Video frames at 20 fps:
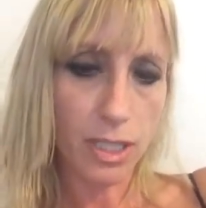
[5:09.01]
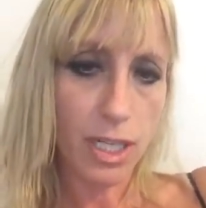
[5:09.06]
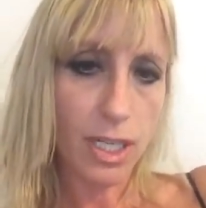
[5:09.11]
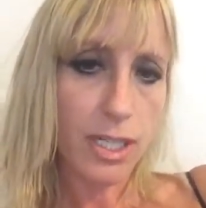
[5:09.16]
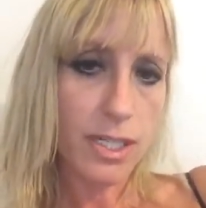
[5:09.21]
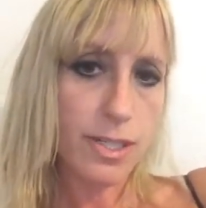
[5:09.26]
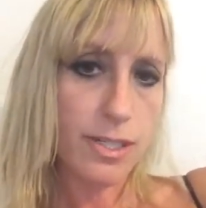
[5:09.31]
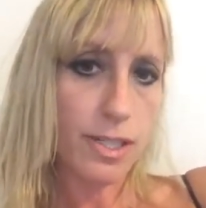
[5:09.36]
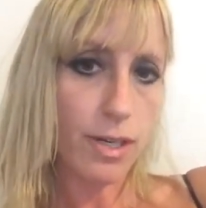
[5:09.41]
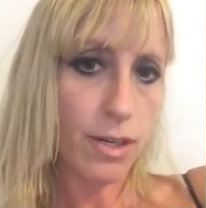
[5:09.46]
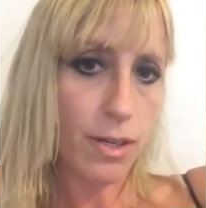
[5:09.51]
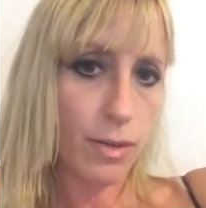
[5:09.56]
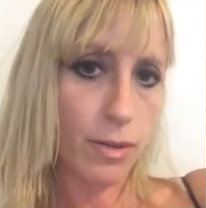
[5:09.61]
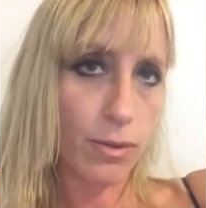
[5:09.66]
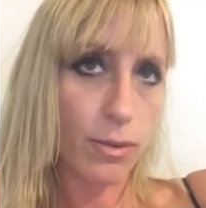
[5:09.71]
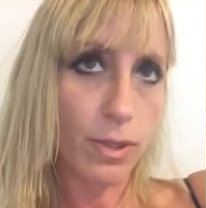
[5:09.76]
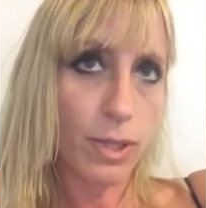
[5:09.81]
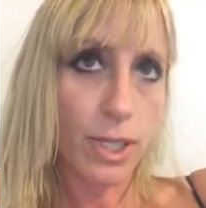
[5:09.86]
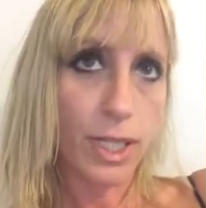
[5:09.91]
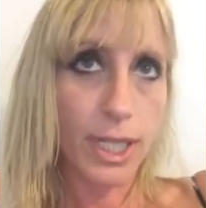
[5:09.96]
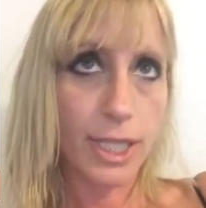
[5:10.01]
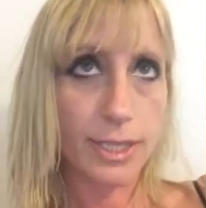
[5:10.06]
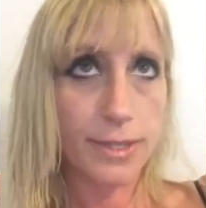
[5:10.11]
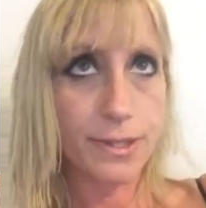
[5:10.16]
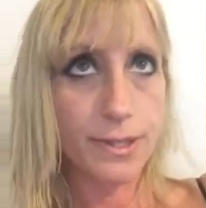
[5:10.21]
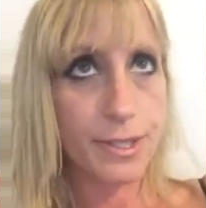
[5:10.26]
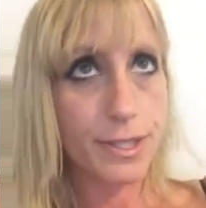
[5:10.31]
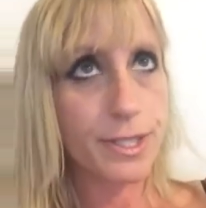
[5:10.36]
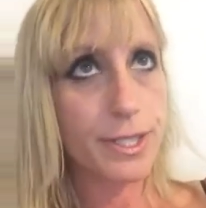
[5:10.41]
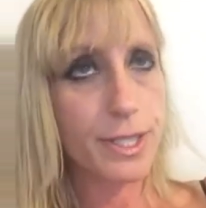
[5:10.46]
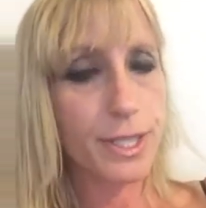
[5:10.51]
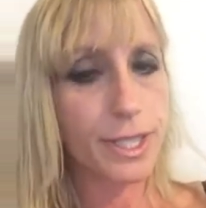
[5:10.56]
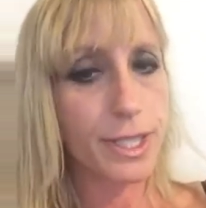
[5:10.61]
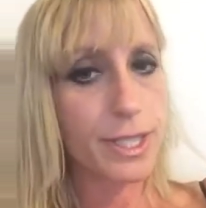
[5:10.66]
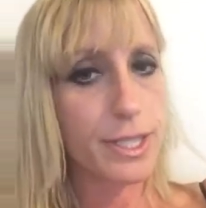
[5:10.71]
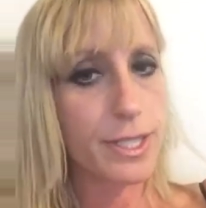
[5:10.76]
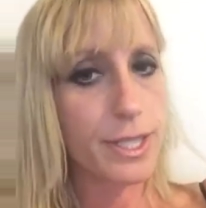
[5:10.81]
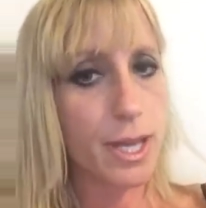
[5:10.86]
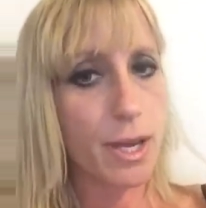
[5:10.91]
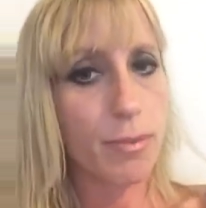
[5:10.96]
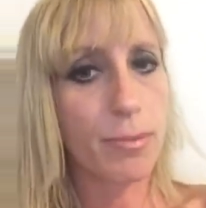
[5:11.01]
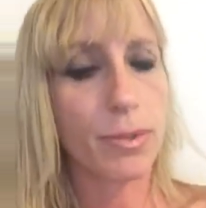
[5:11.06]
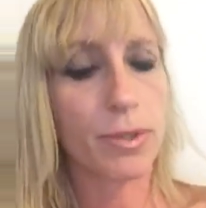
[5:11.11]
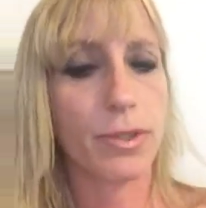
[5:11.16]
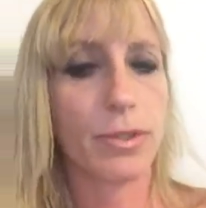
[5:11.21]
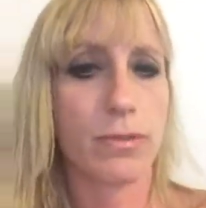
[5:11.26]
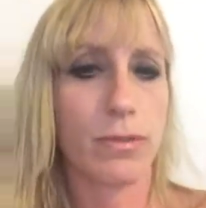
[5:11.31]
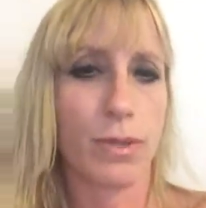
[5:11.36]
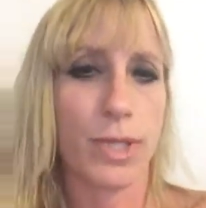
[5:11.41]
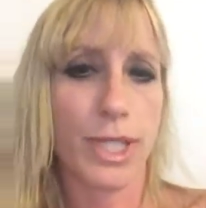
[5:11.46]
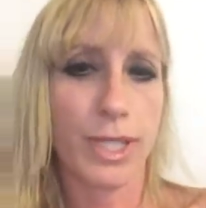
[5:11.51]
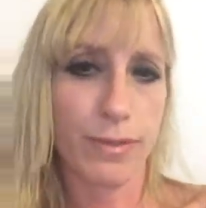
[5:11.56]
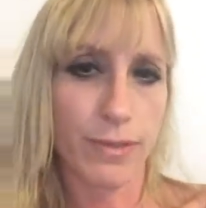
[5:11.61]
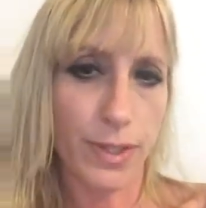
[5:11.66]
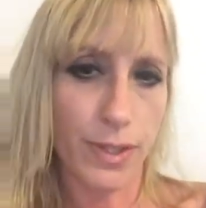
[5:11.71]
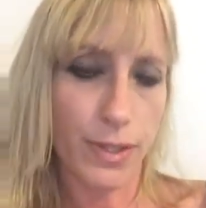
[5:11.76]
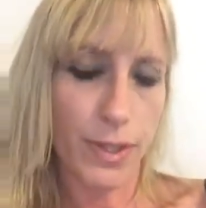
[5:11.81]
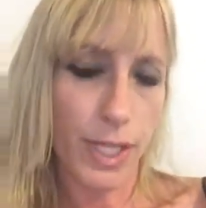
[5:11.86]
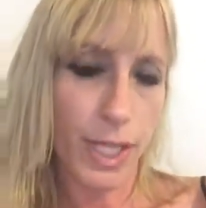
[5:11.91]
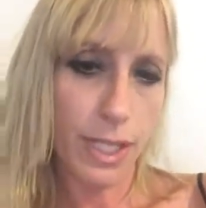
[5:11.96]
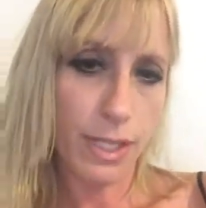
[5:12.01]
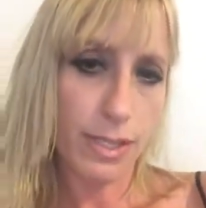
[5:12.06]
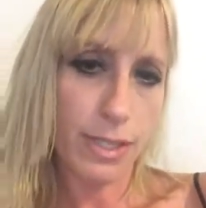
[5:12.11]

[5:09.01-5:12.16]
So it's just an example of one of the things.